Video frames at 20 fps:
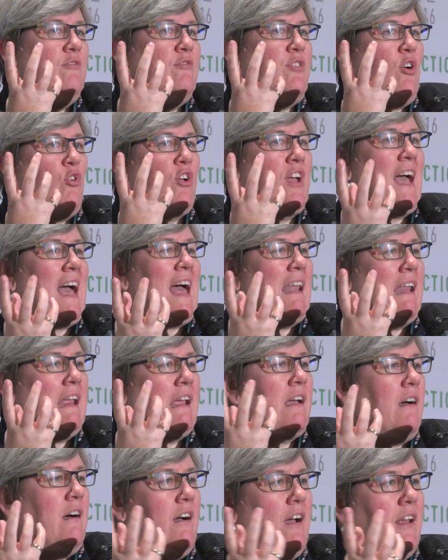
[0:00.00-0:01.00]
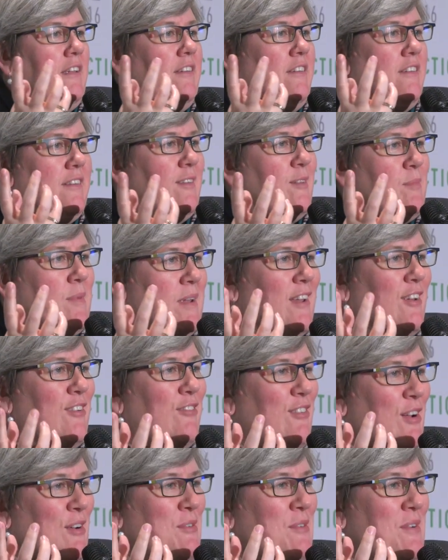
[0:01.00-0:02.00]
volcanic island in the middle
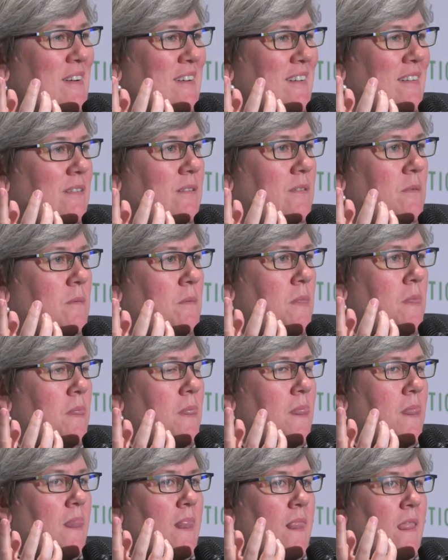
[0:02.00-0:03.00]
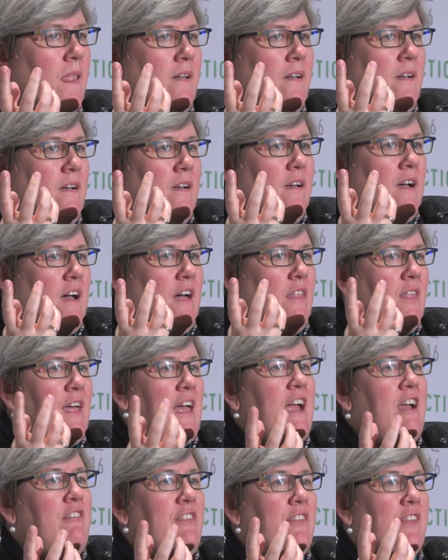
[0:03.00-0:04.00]
of nowhere. And
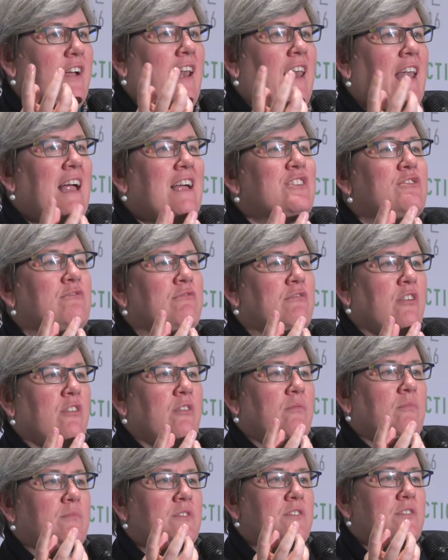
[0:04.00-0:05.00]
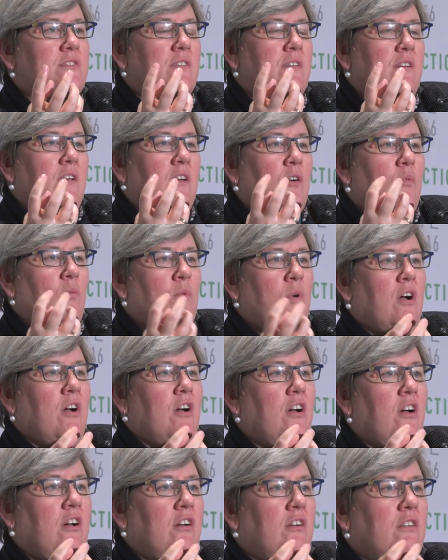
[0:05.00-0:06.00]
there in the classrooms
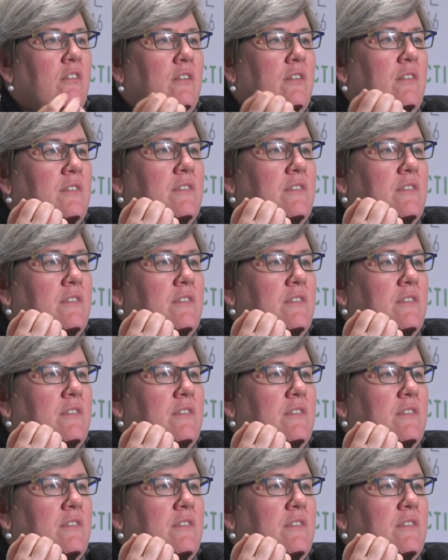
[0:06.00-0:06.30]
were